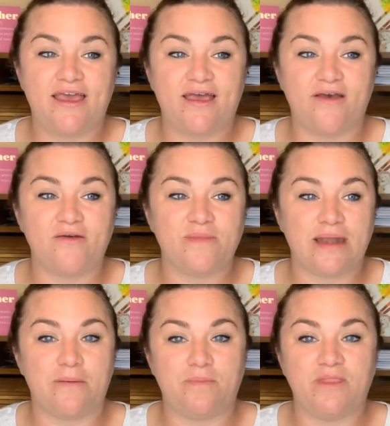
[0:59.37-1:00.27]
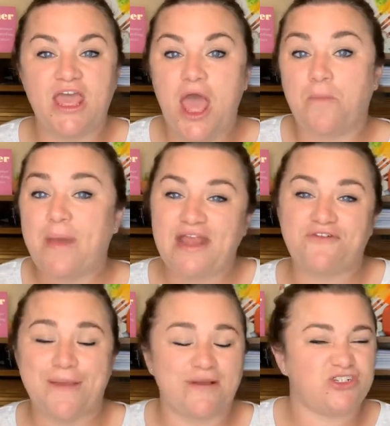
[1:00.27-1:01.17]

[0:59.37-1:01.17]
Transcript: um, in a mind frame.